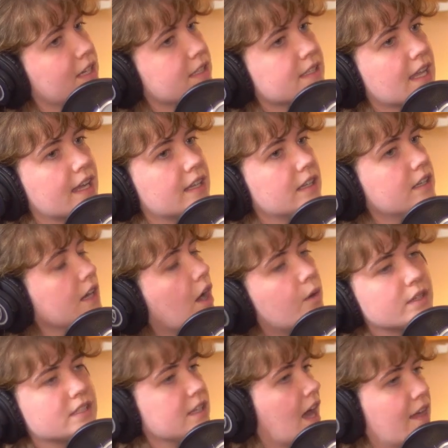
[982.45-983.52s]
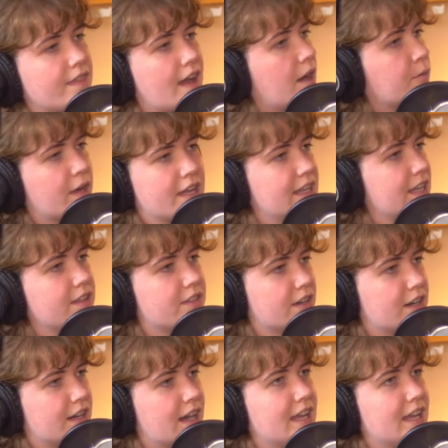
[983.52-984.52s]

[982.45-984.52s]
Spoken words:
It's like, no, it's not that way either.